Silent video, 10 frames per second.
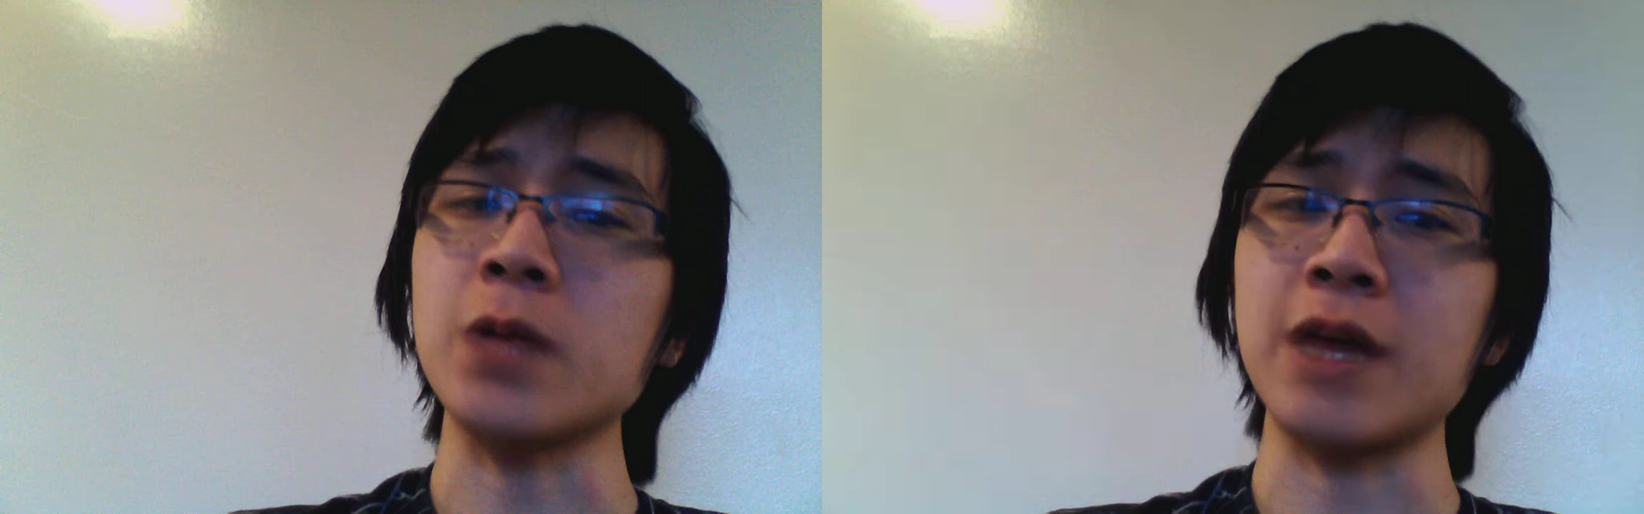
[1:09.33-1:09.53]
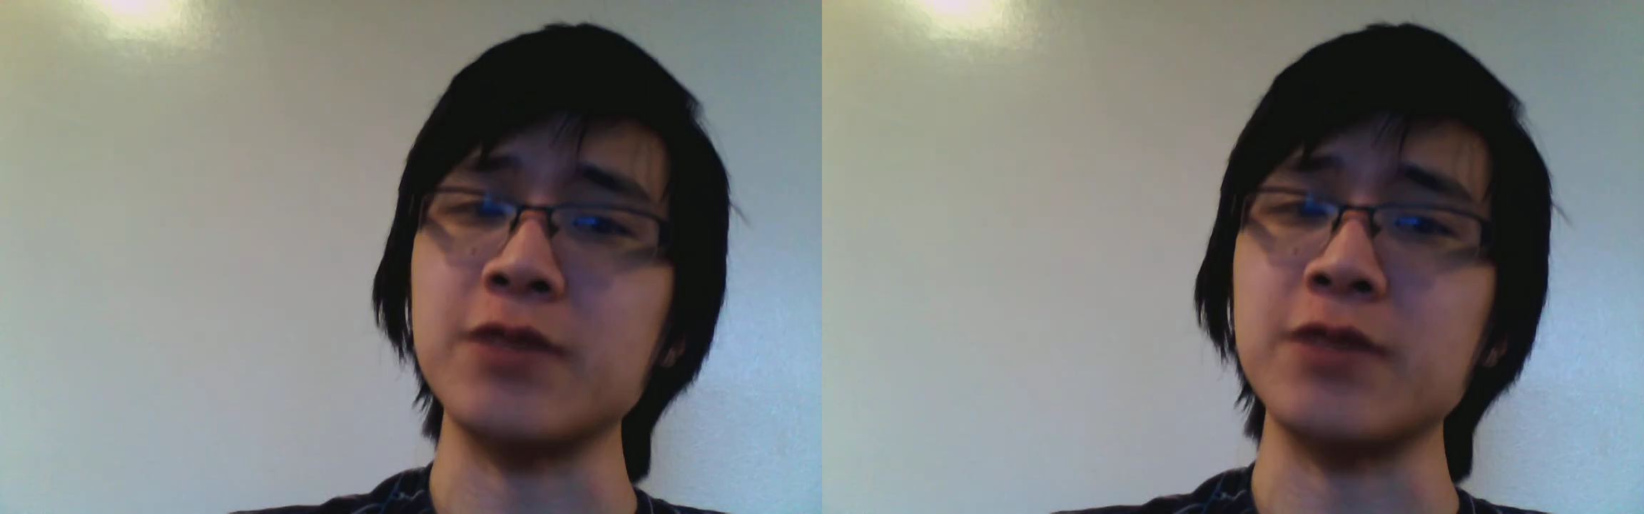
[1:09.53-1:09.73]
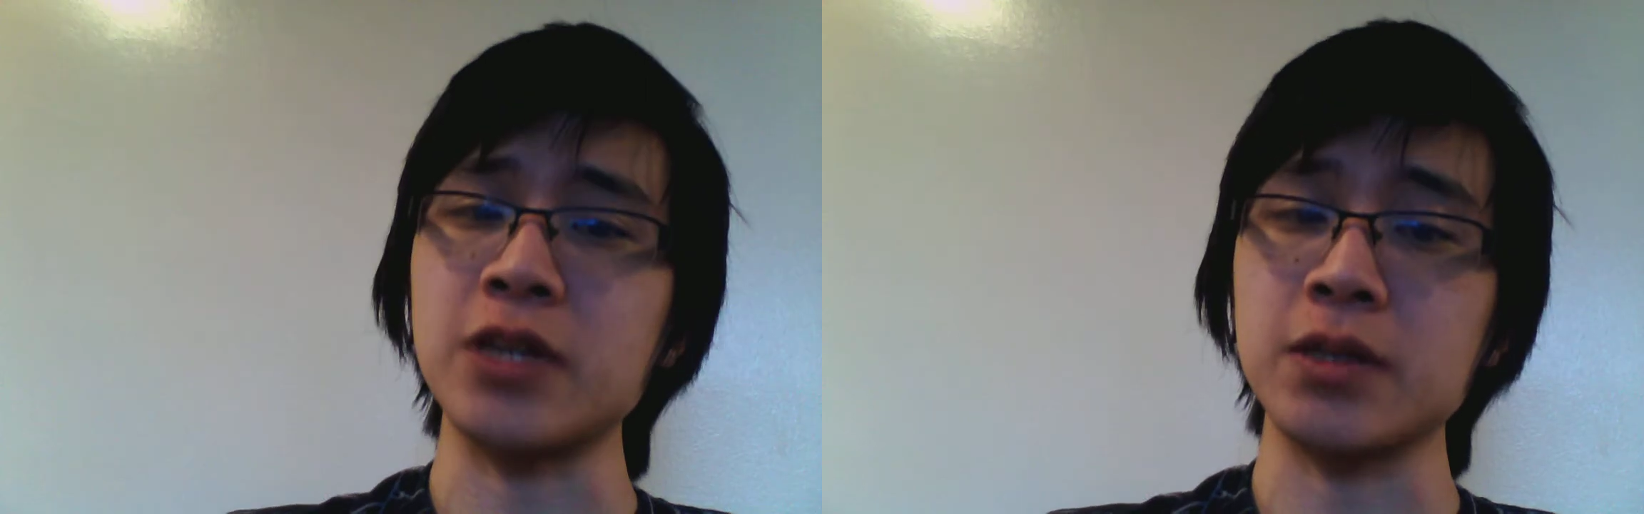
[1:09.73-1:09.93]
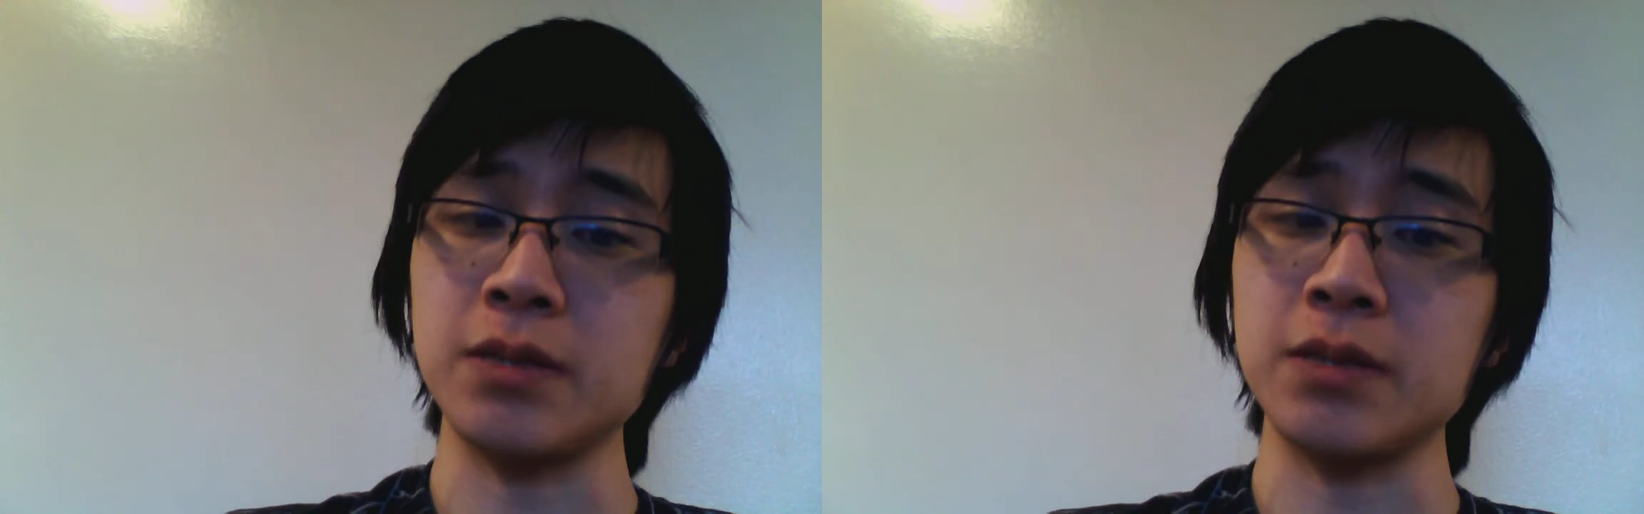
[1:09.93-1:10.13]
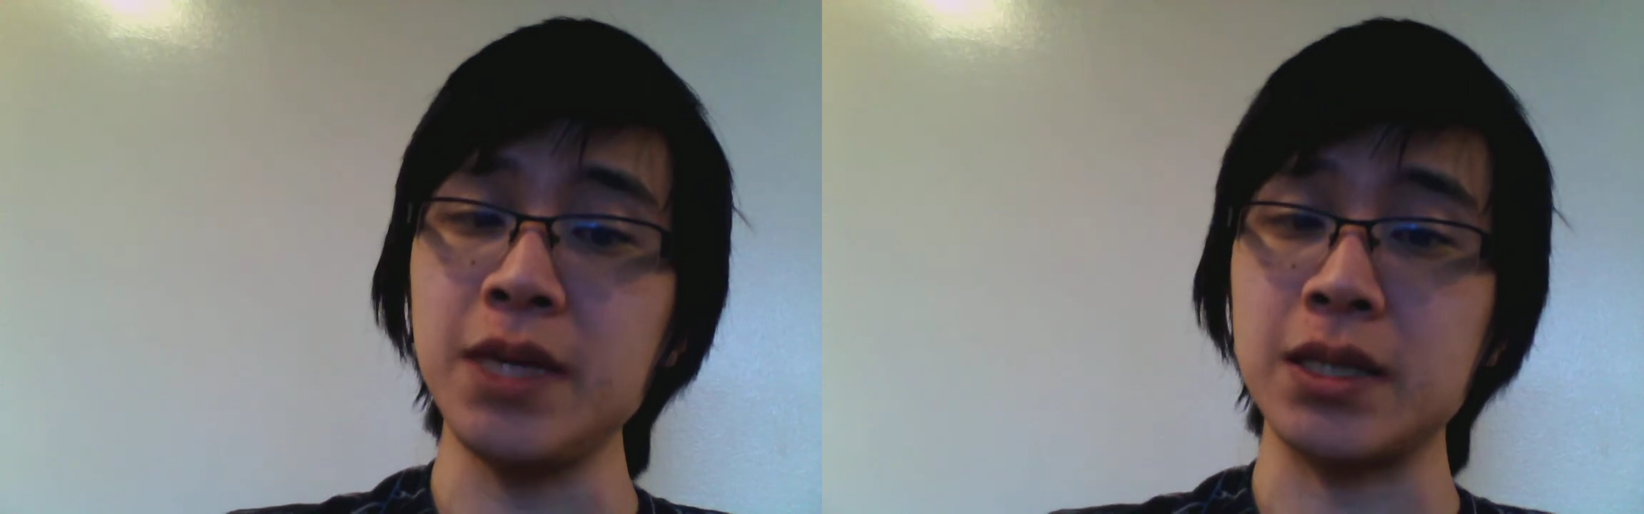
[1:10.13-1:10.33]
have the chance to
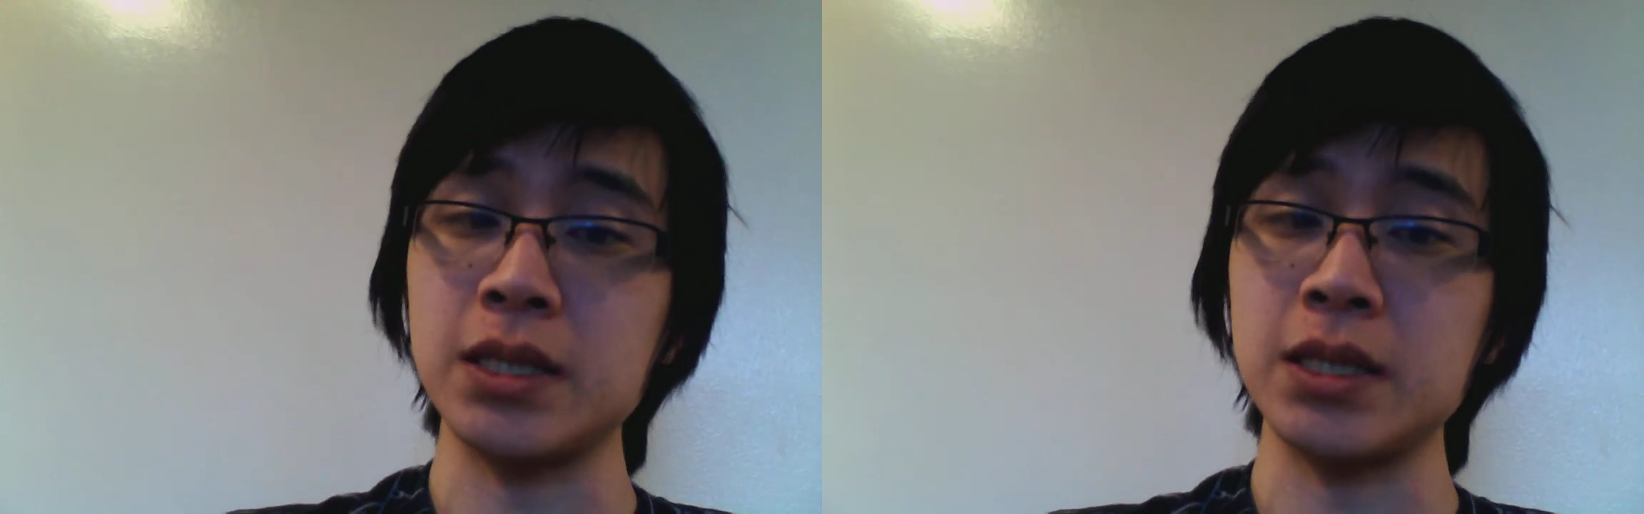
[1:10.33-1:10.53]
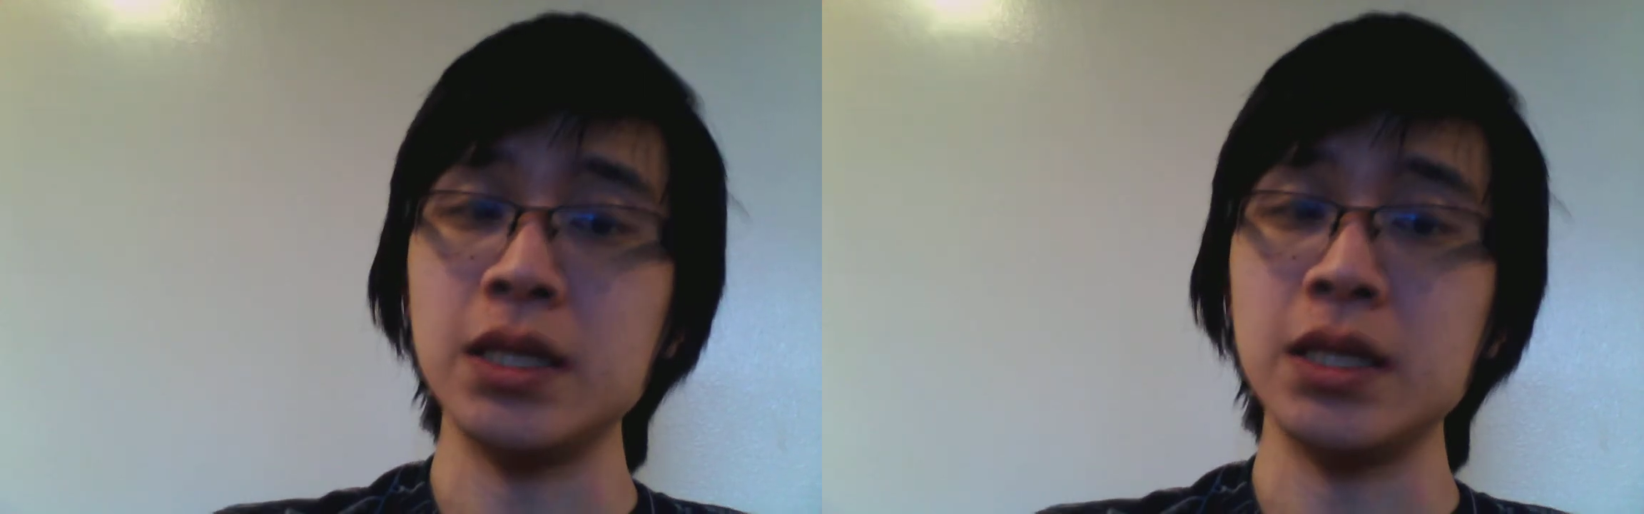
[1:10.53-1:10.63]
meet.